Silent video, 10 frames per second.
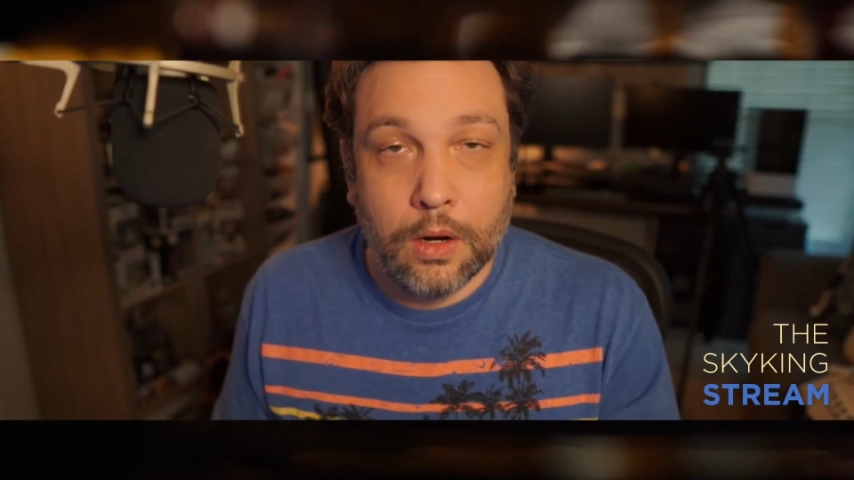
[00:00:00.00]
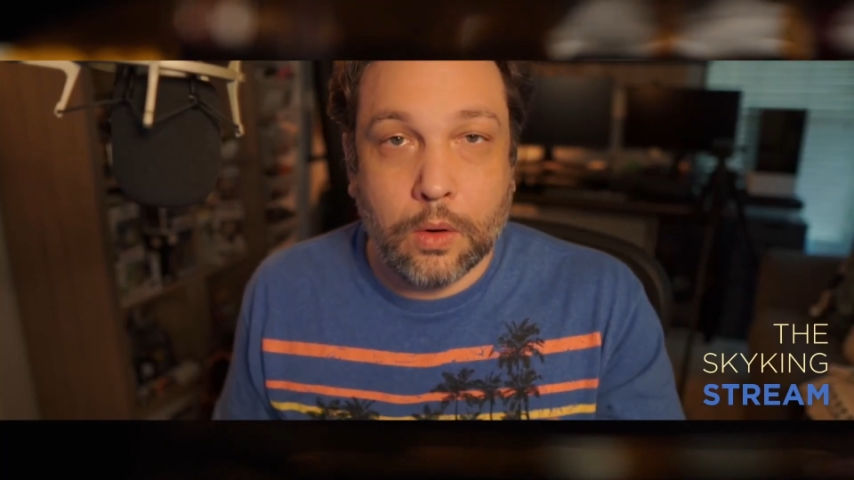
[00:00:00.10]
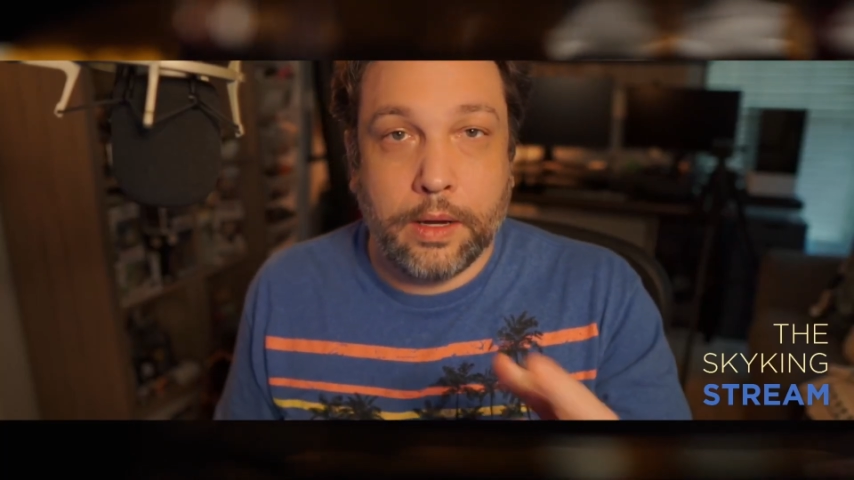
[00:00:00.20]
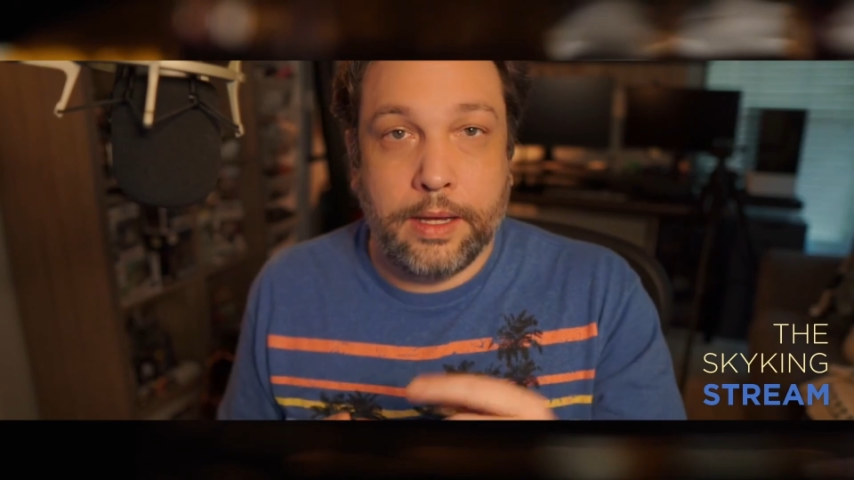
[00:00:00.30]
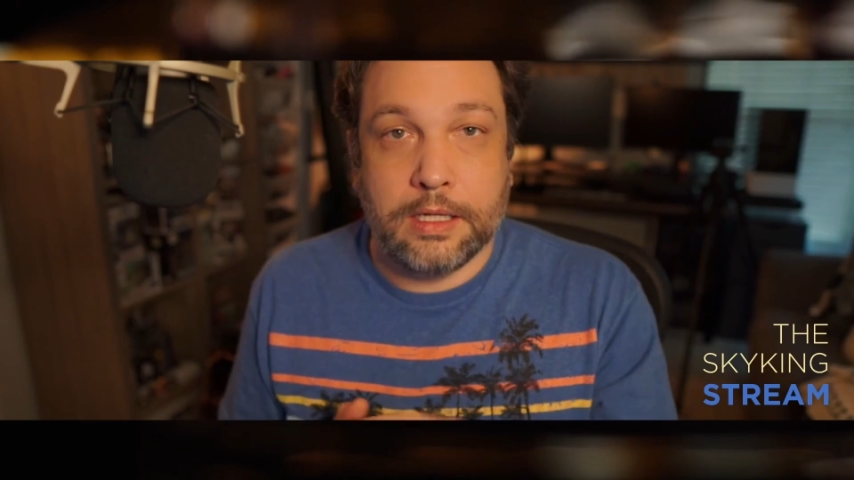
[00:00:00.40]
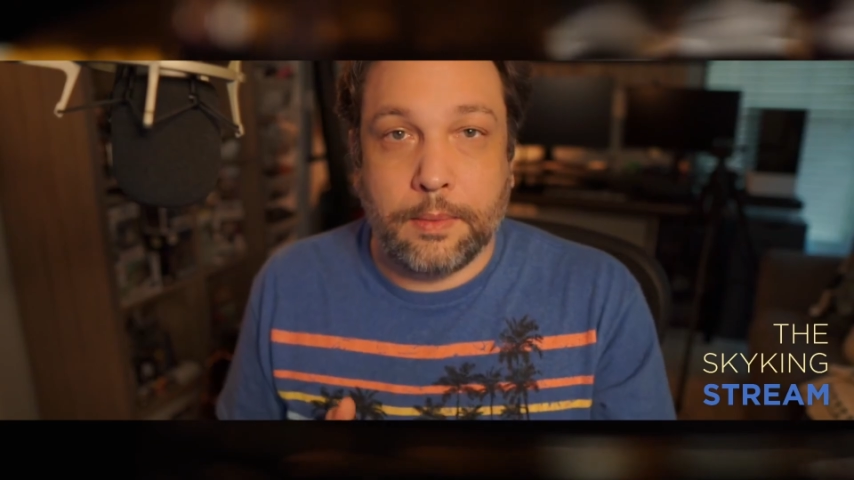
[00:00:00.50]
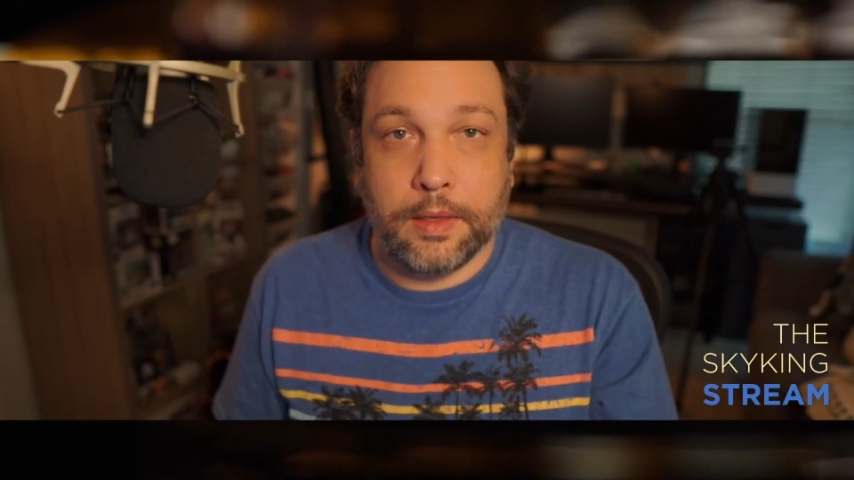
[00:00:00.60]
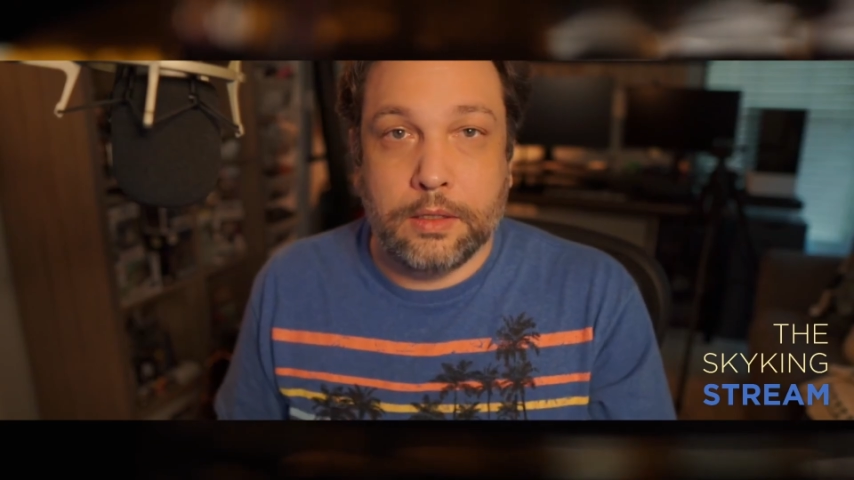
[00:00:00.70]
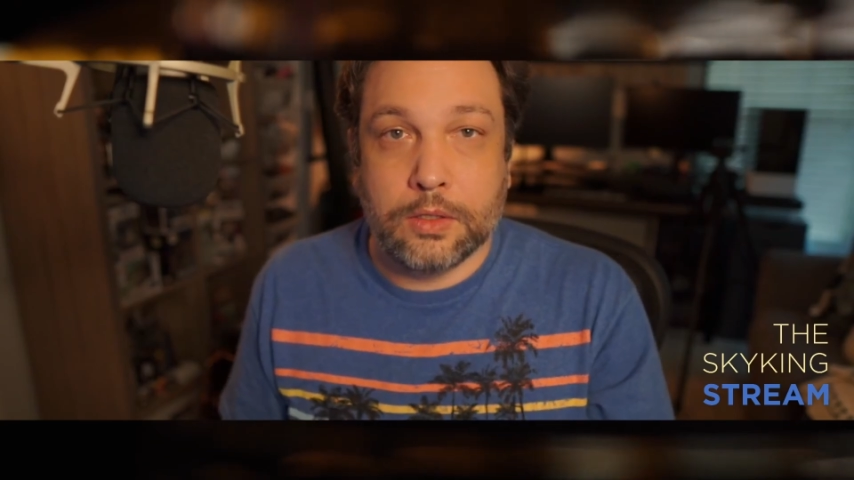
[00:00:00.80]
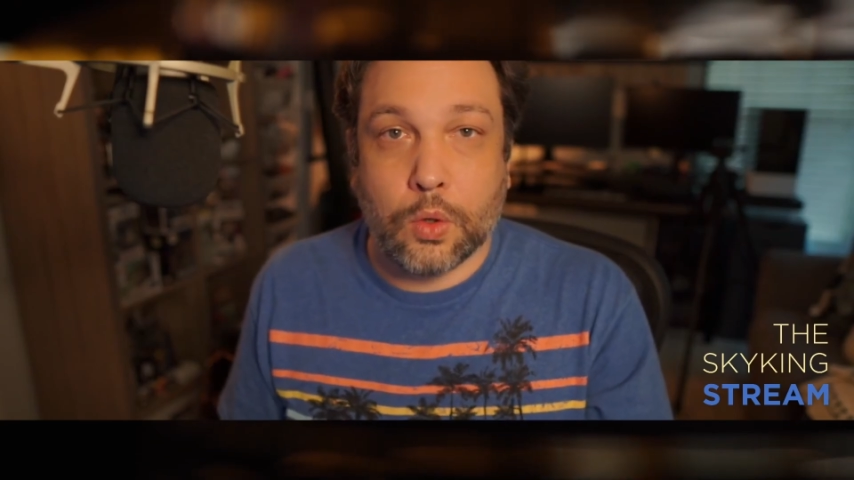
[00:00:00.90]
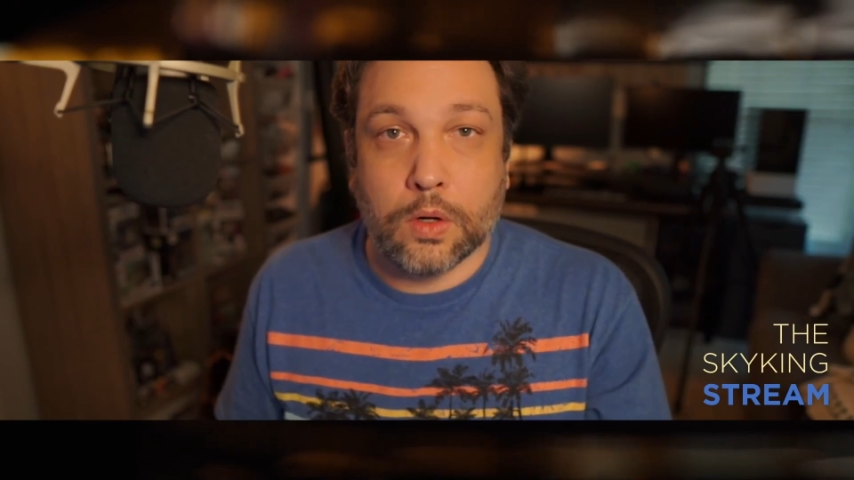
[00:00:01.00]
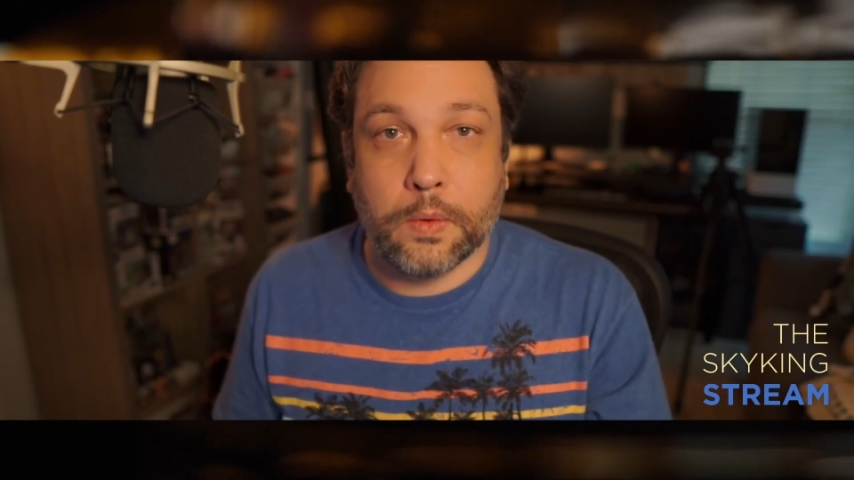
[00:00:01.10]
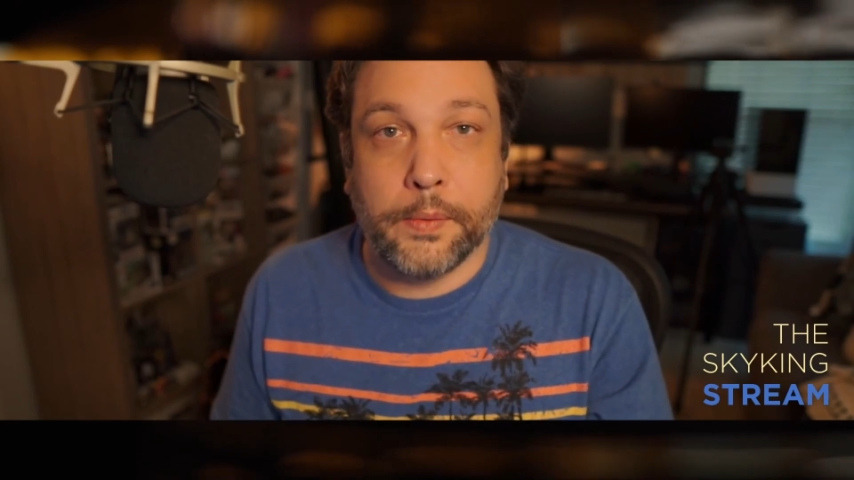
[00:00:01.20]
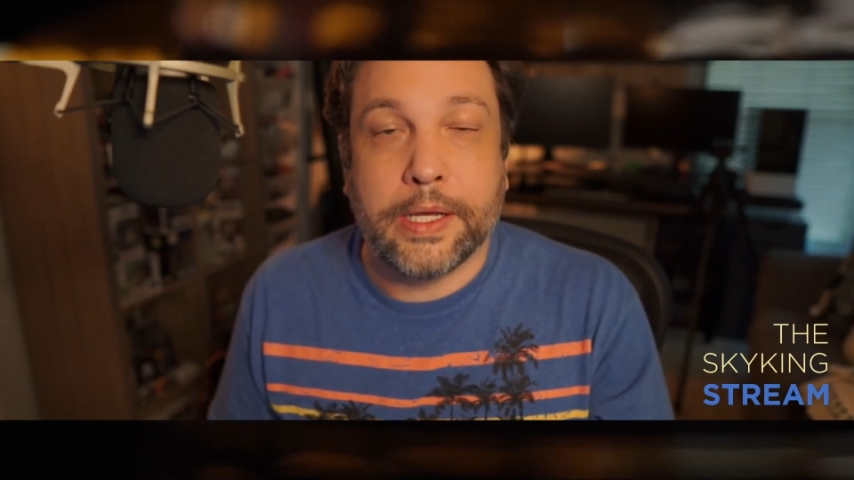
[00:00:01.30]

Or hit us up in the Discord where we